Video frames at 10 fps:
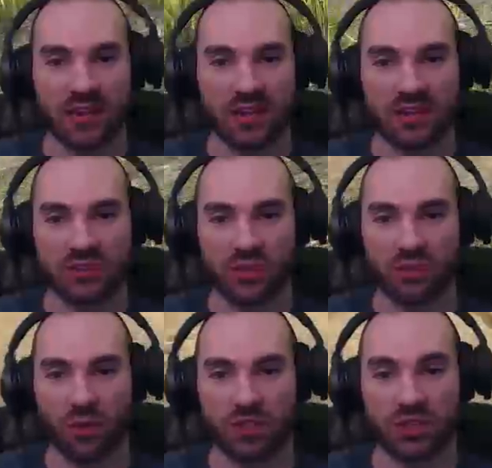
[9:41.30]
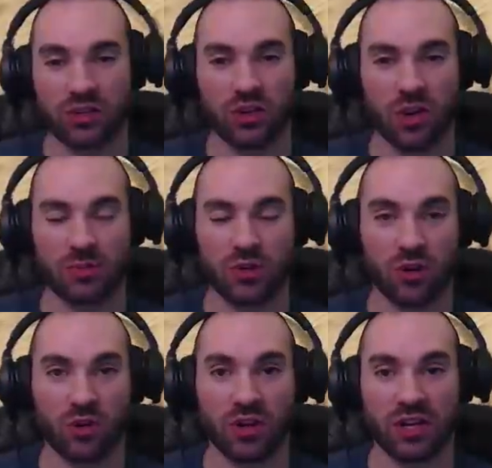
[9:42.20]
the industrial forge can cook up
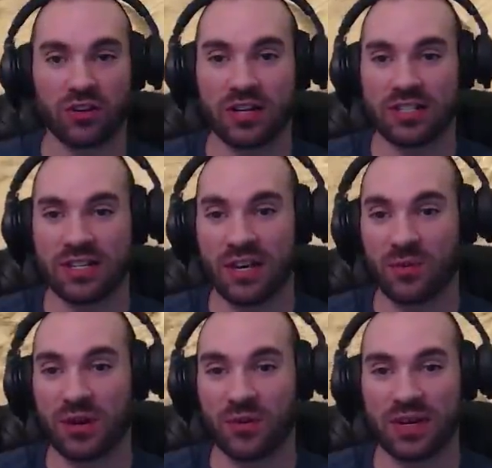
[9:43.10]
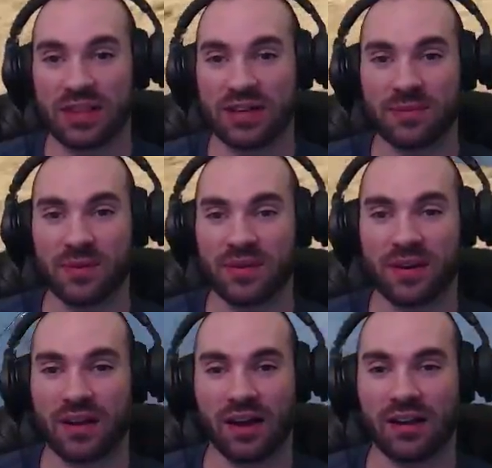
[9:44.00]
charcoal like crazy and we don't need them.
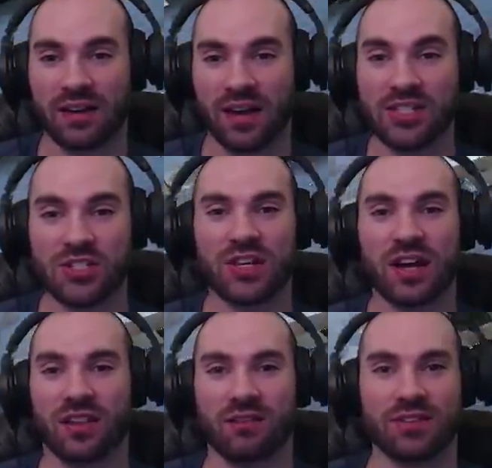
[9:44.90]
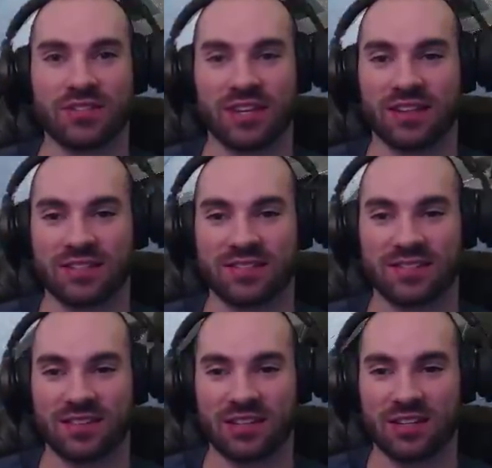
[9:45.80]
I, can I just say I love this thing? This
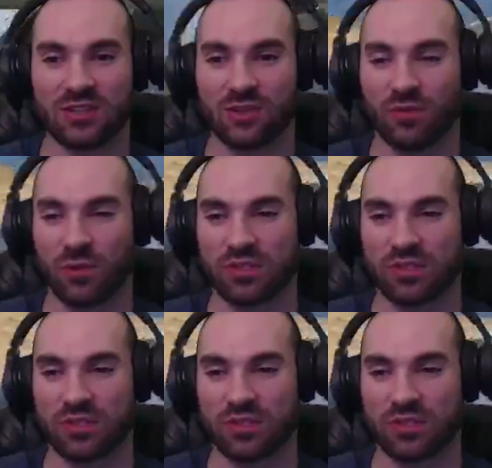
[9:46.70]
the industrial forge is